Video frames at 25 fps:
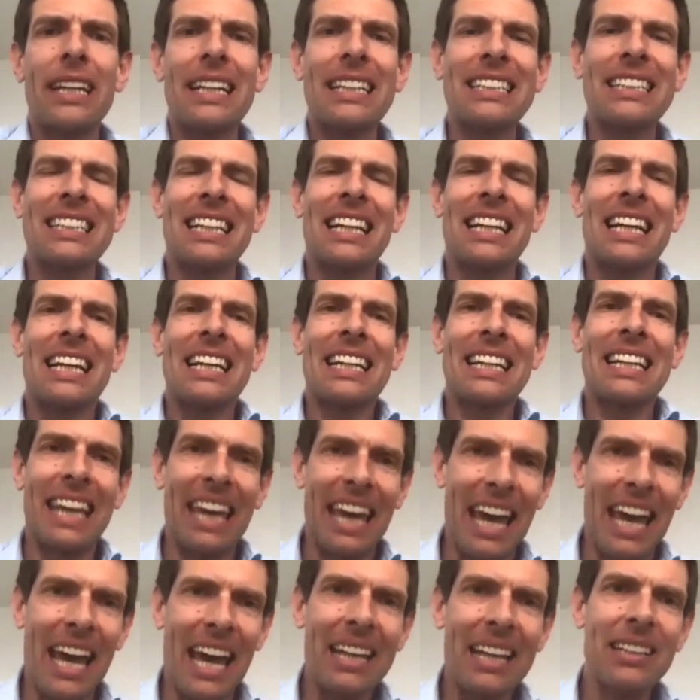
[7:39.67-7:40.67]

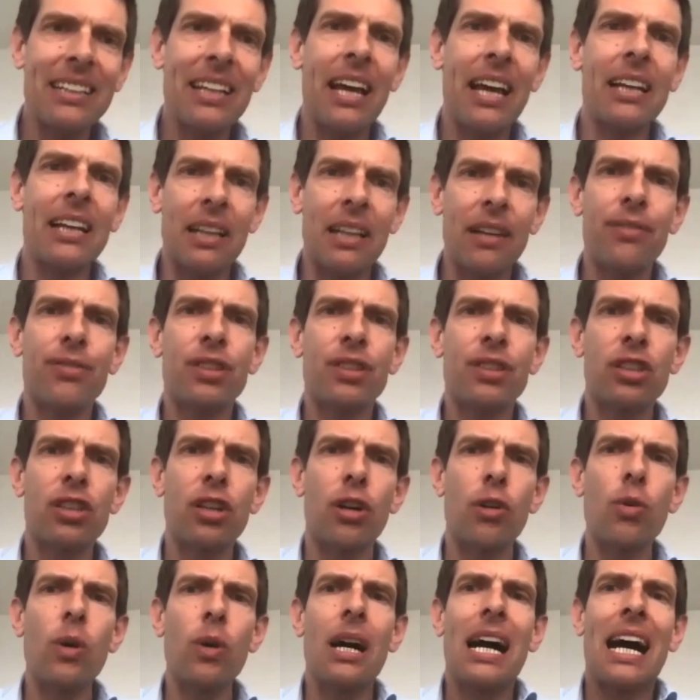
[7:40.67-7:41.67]
and if
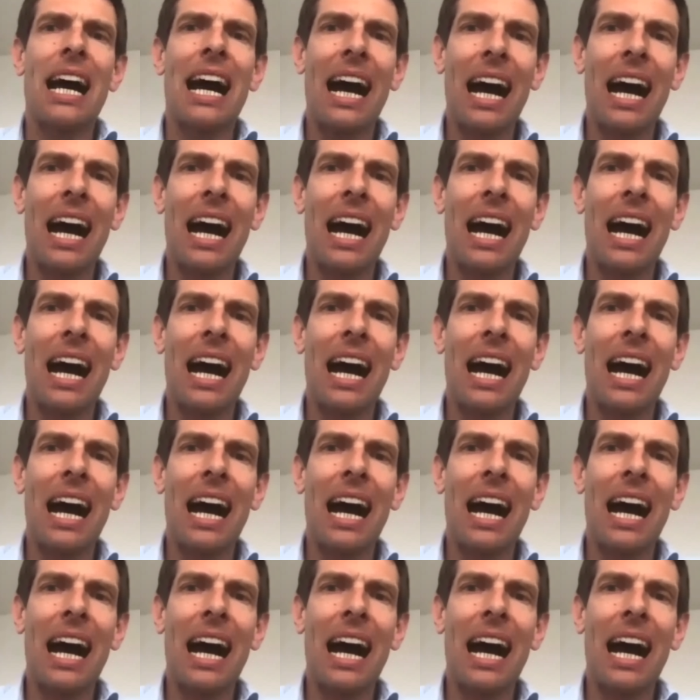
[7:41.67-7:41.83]
so,